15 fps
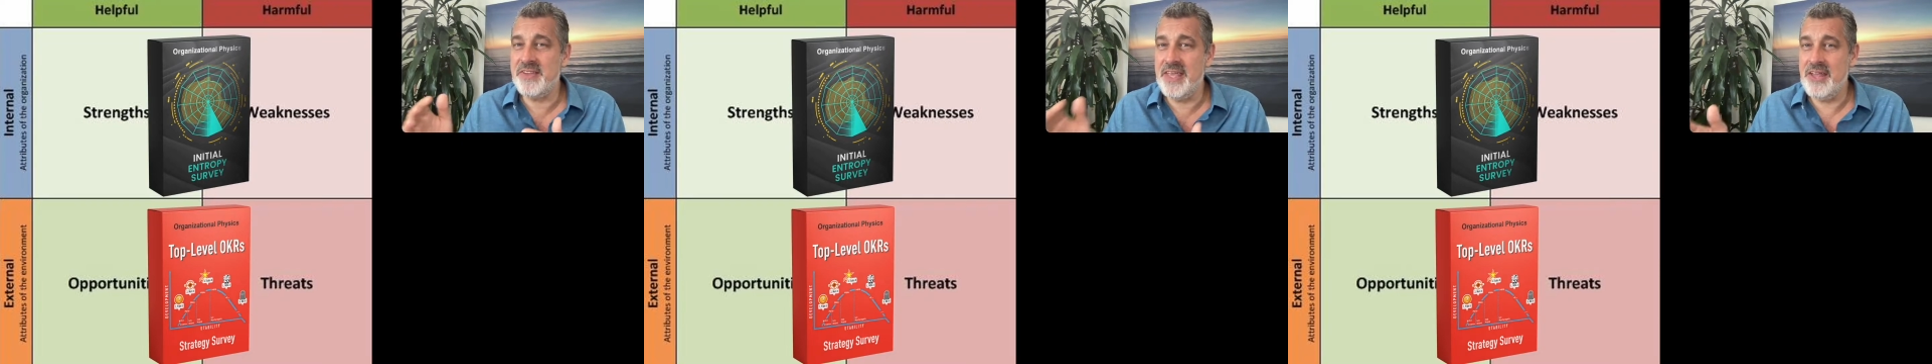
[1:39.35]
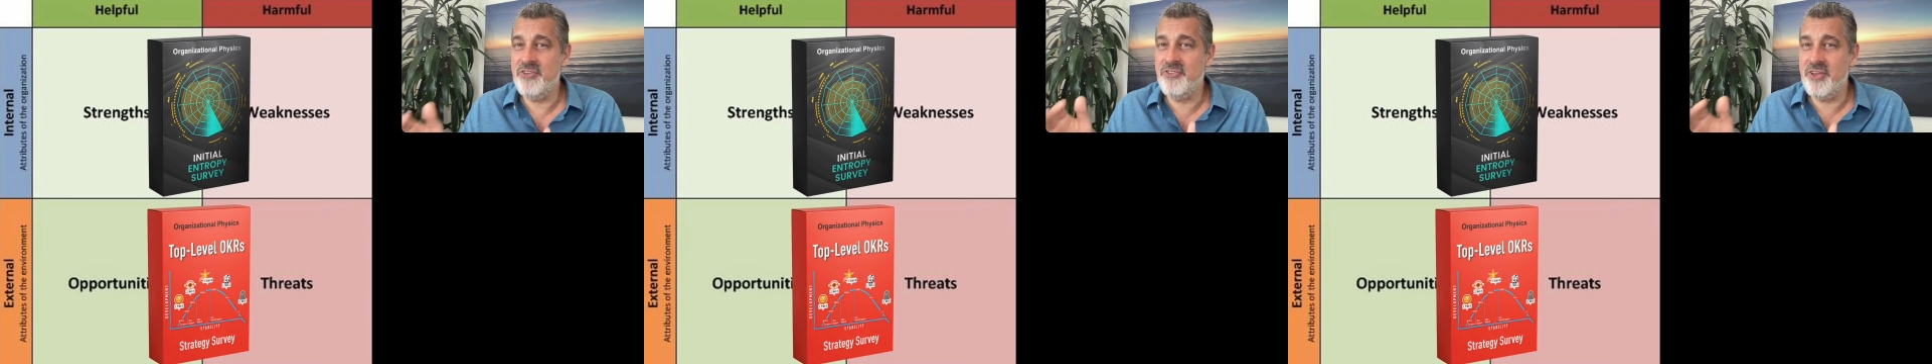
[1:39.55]

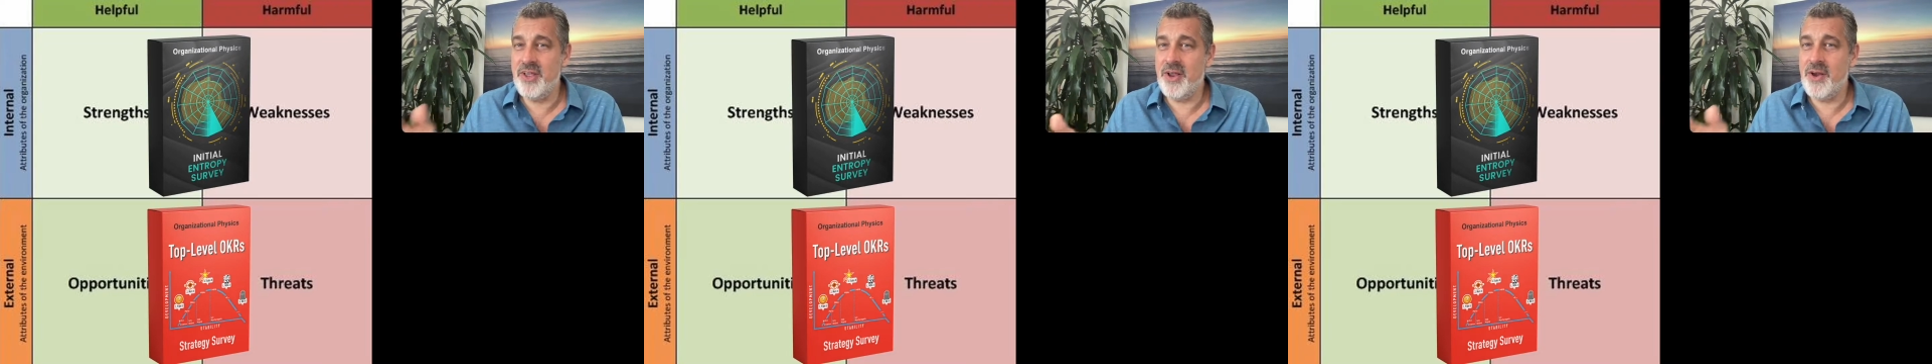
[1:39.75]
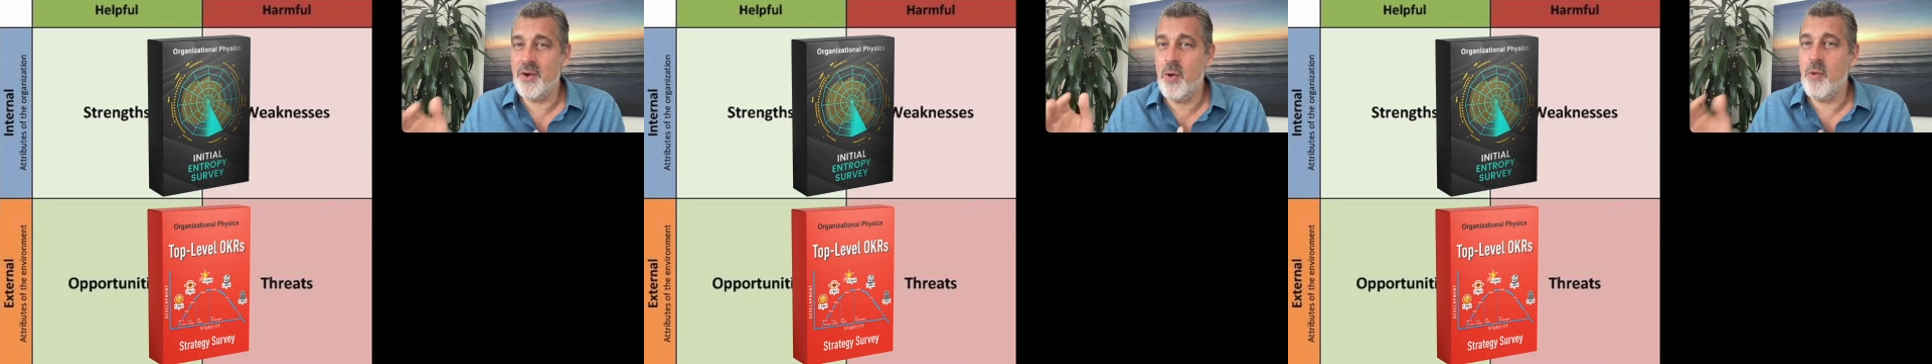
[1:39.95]
each
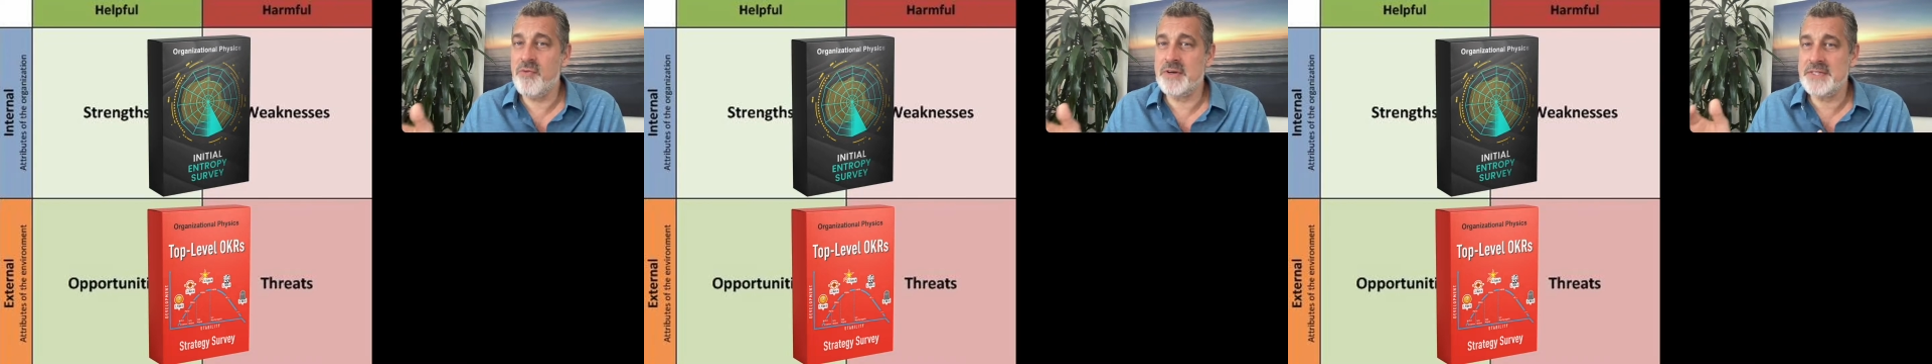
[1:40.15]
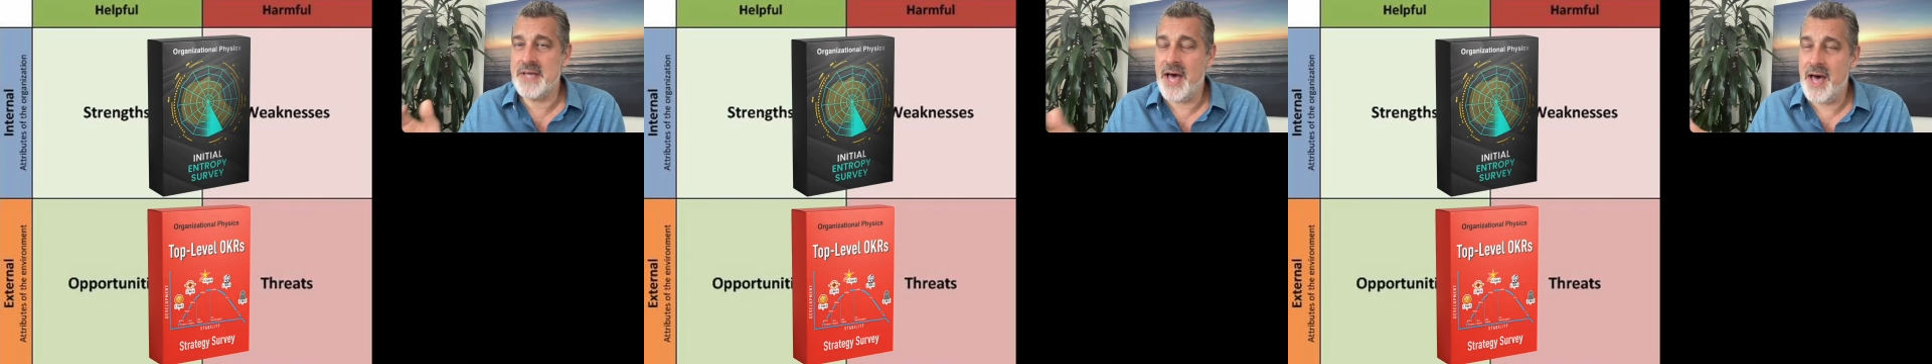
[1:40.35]
year
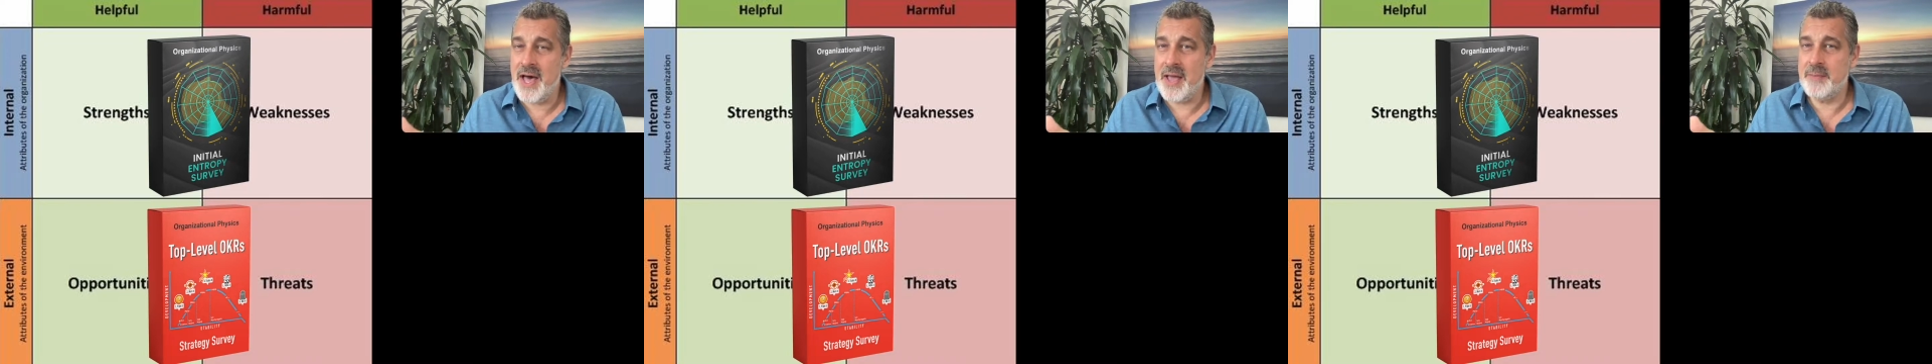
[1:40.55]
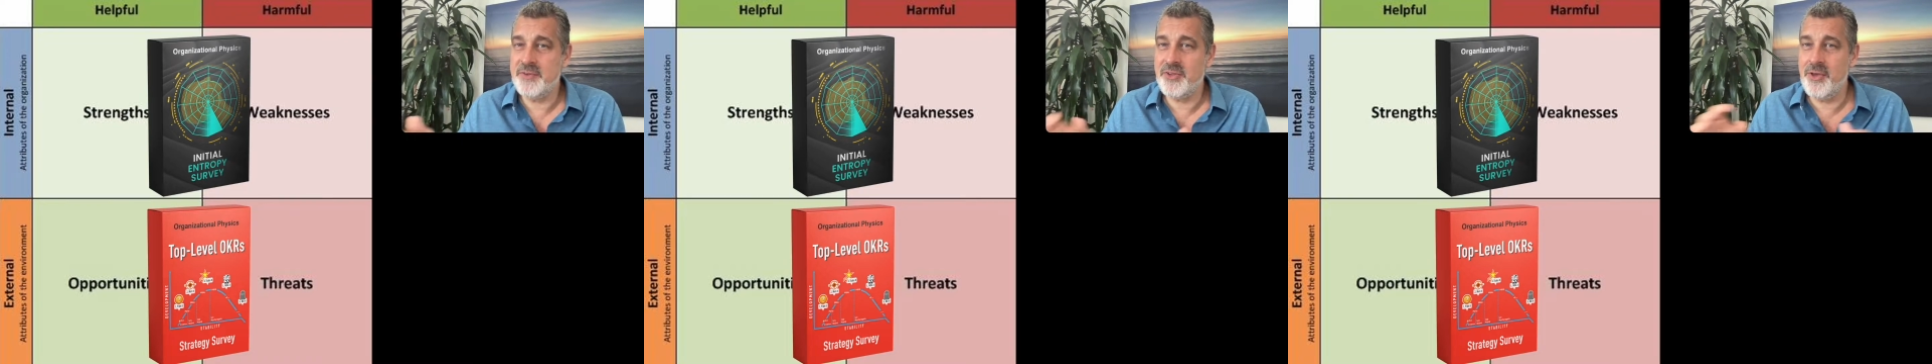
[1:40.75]
over
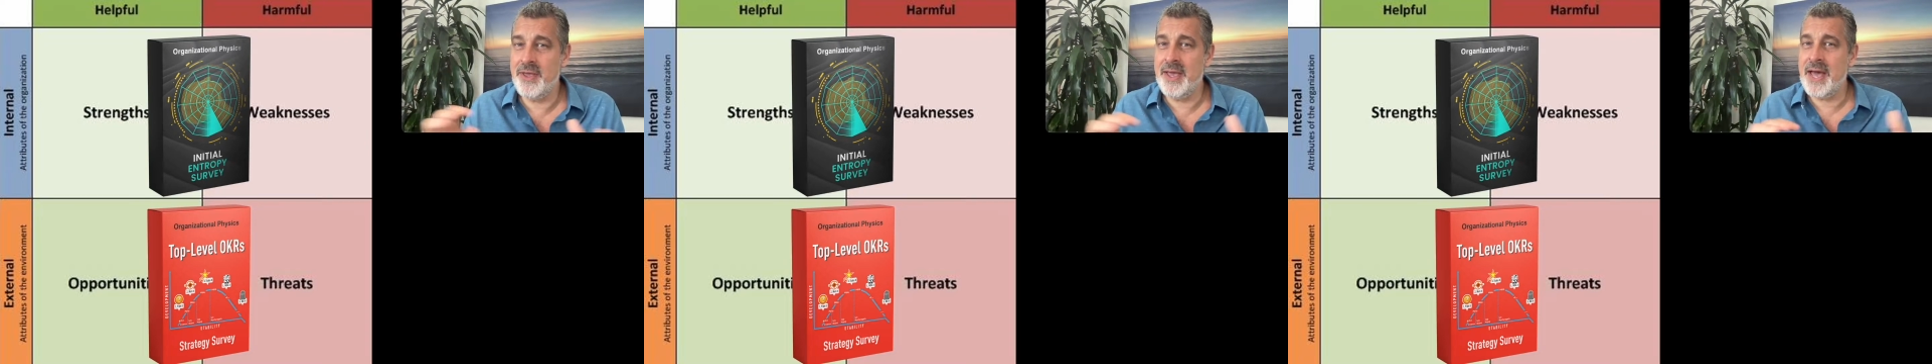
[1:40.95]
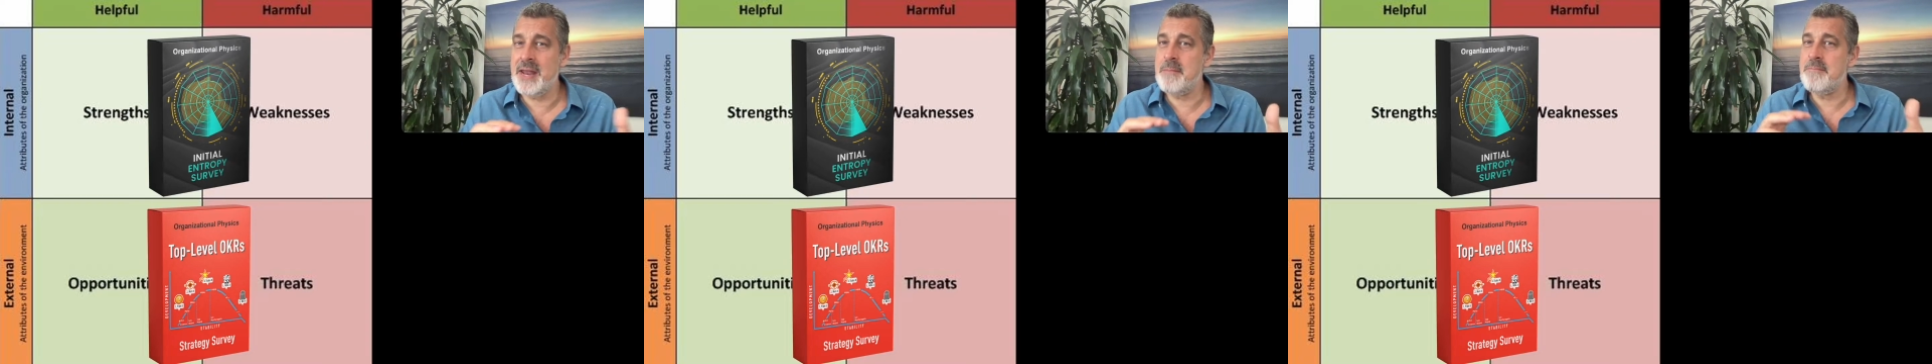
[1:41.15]
time. So you can
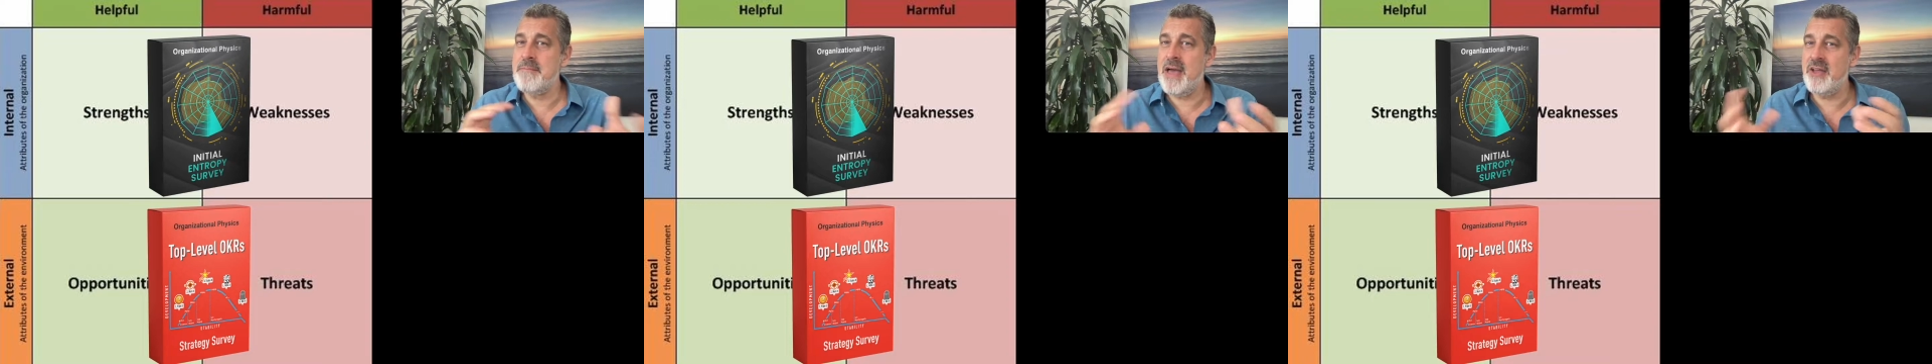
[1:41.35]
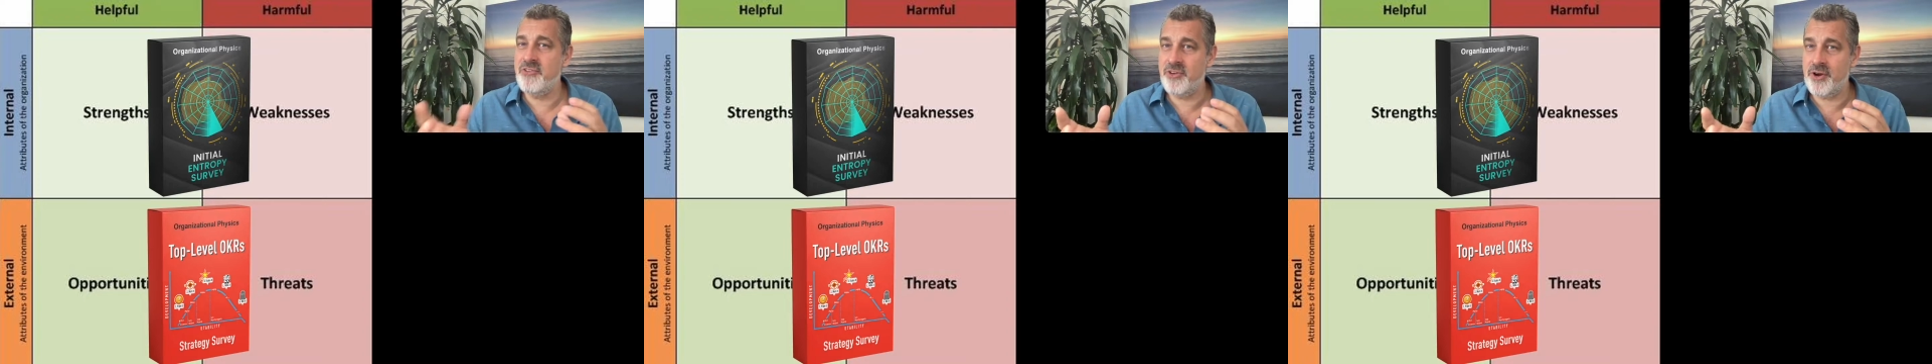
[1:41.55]
kind of
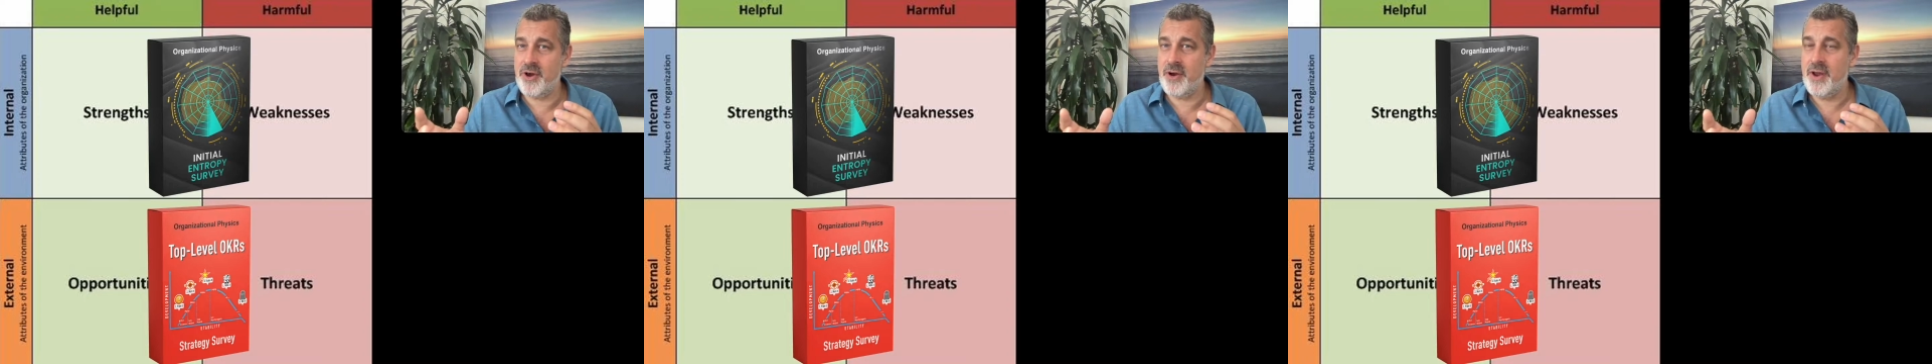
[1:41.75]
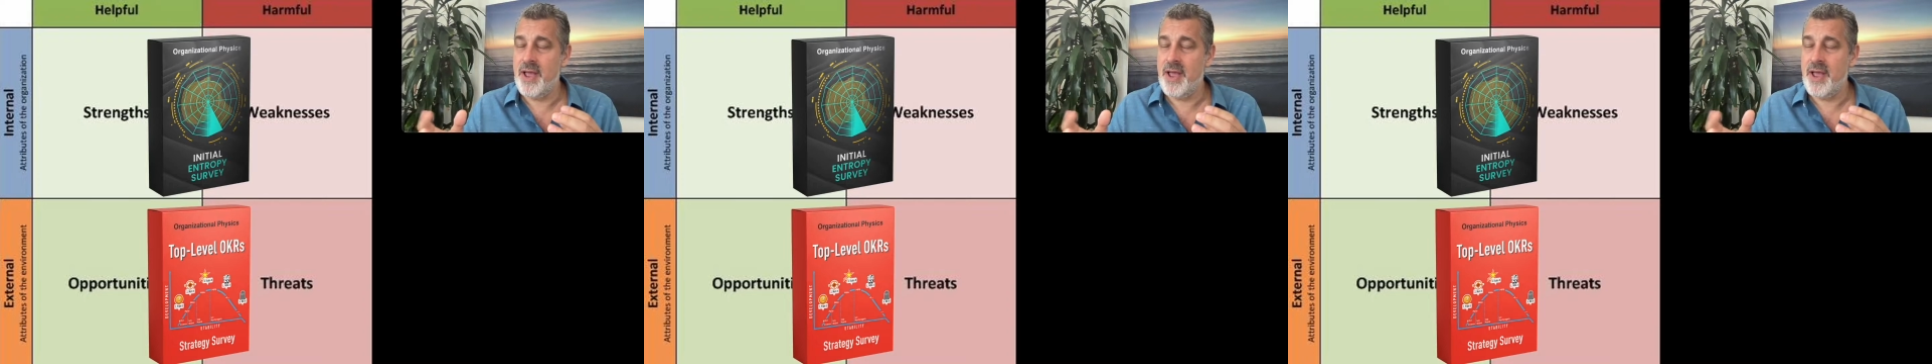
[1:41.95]
measure